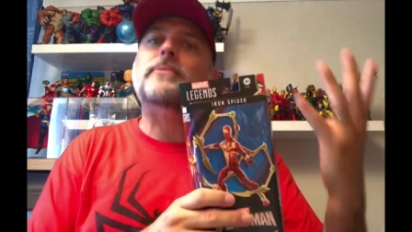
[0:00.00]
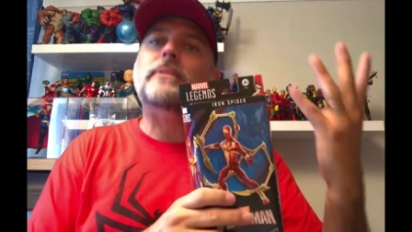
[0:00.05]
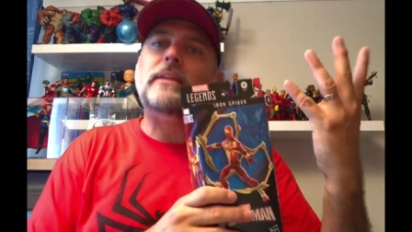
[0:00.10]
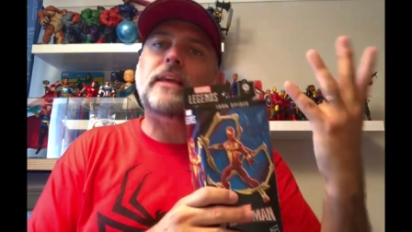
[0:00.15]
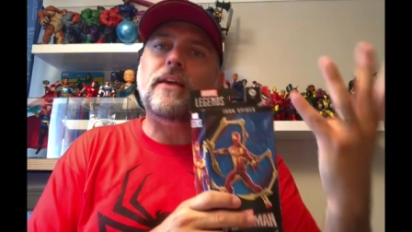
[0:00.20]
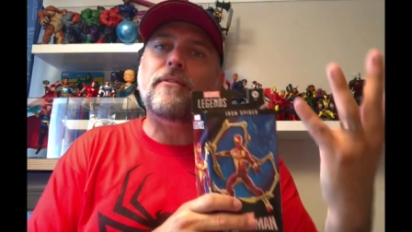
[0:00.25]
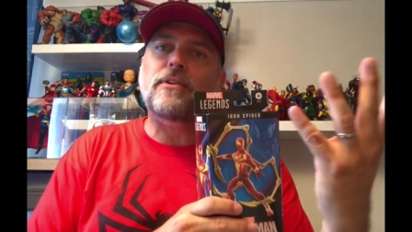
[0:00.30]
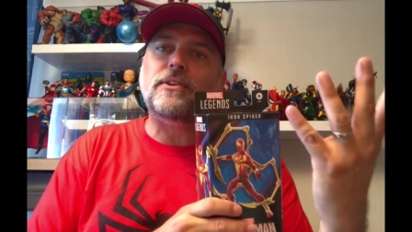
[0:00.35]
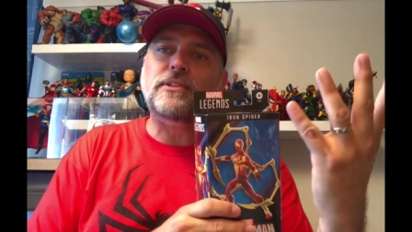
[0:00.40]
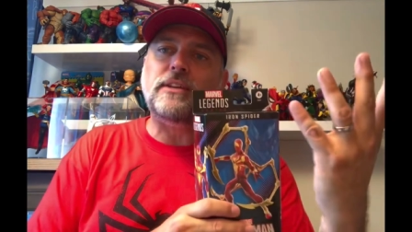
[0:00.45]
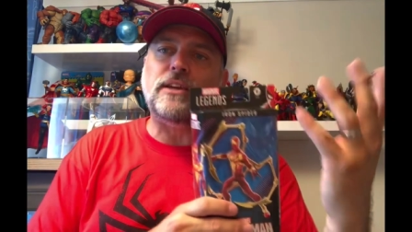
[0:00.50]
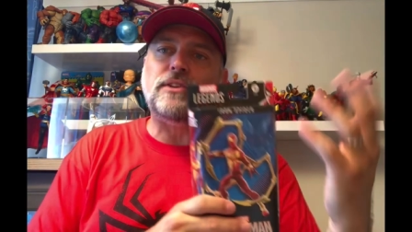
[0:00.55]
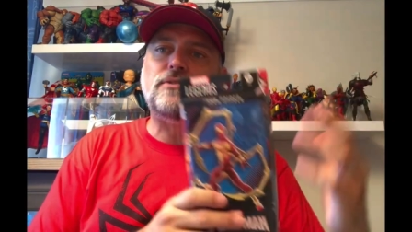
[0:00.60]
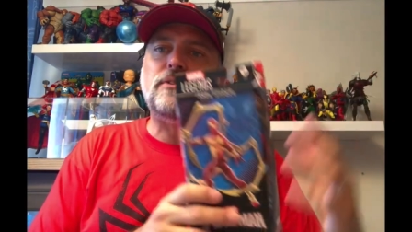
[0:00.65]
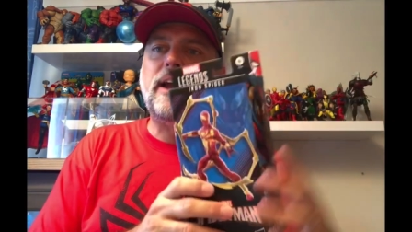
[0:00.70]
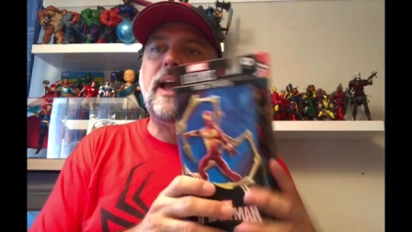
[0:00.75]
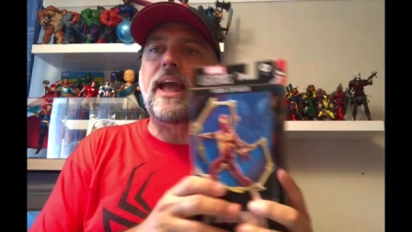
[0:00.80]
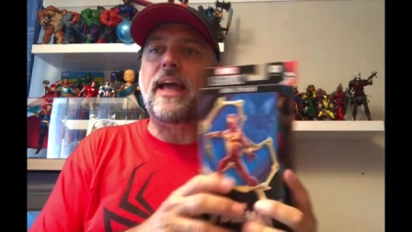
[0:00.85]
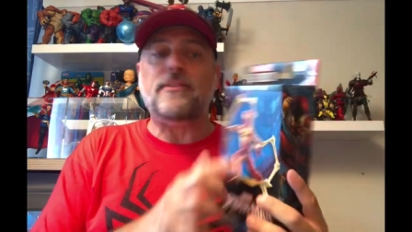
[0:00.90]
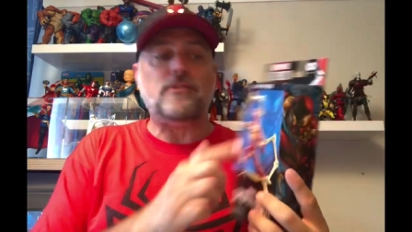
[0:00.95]
Give us the
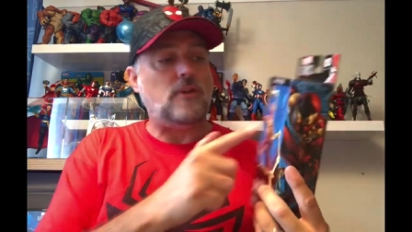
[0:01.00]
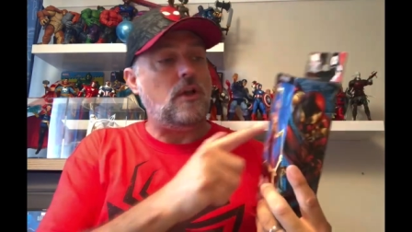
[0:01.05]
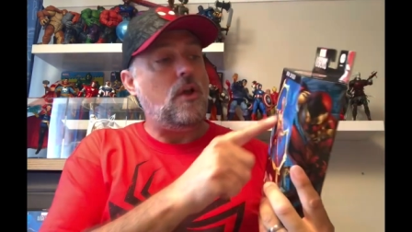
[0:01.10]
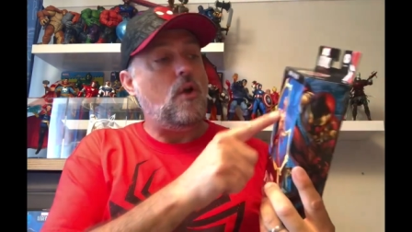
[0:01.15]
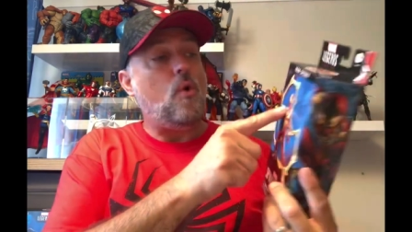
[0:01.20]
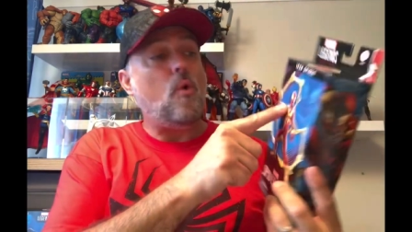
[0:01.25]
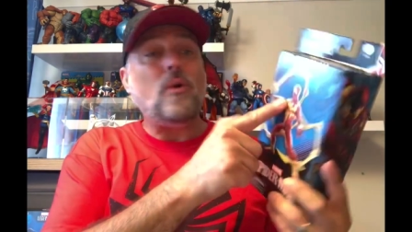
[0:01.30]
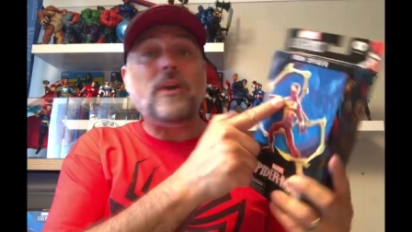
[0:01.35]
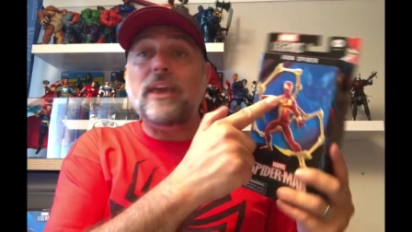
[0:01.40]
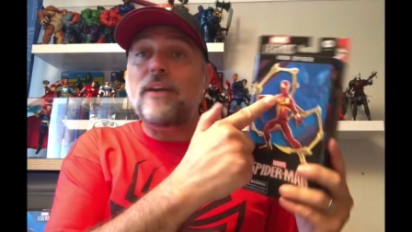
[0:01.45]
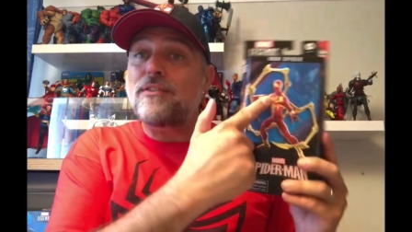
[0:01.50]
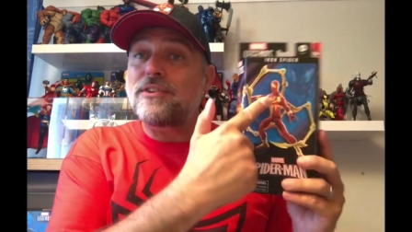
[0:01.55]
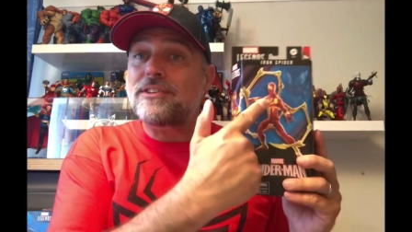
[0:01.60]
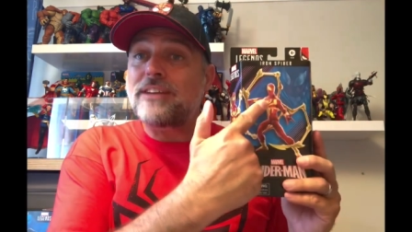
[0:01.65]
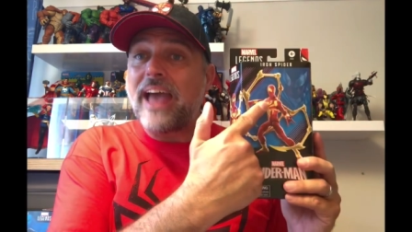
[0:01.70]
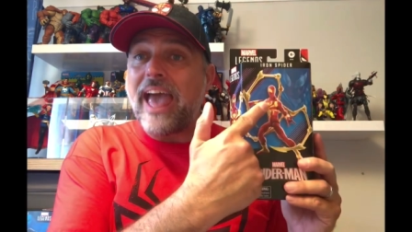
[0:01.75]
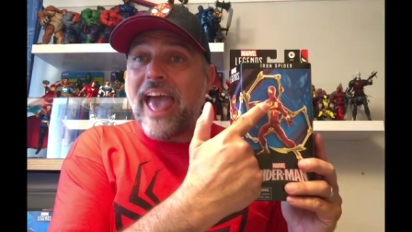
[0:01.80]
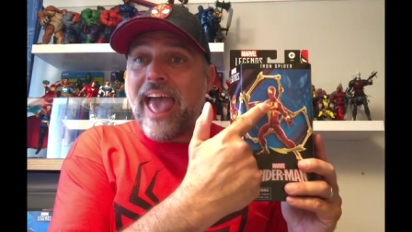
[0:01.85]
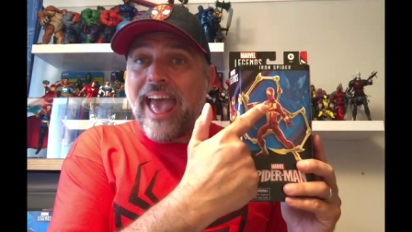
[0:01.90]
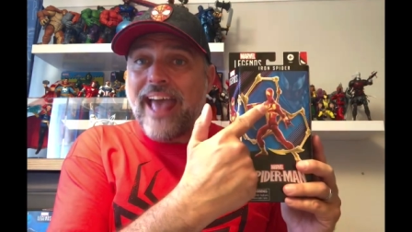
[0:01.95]
extra hands or give us
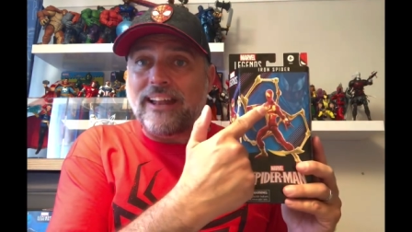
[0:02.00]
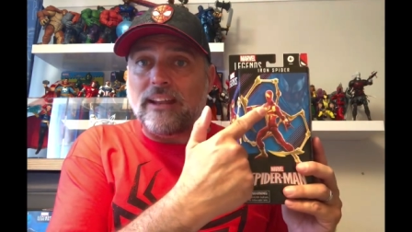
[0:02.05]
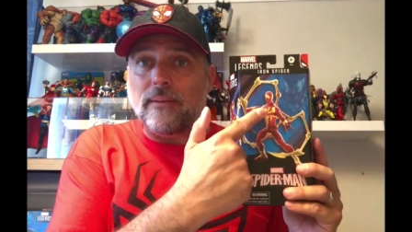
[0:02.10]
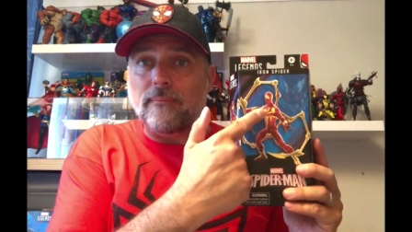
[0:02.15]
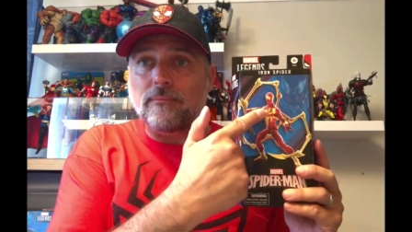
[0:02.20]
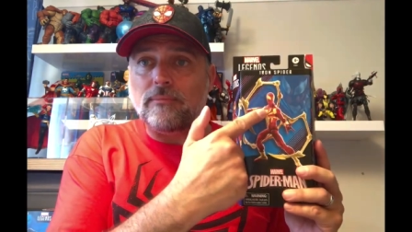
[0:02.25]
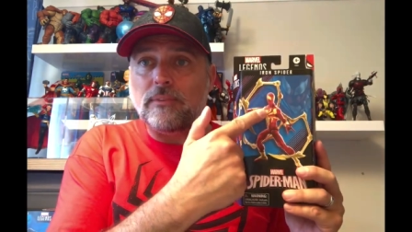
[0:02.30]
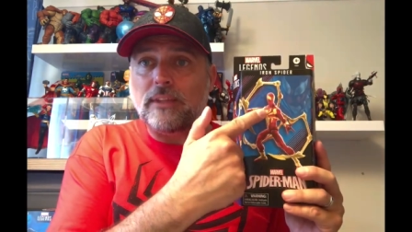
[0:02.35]
a head.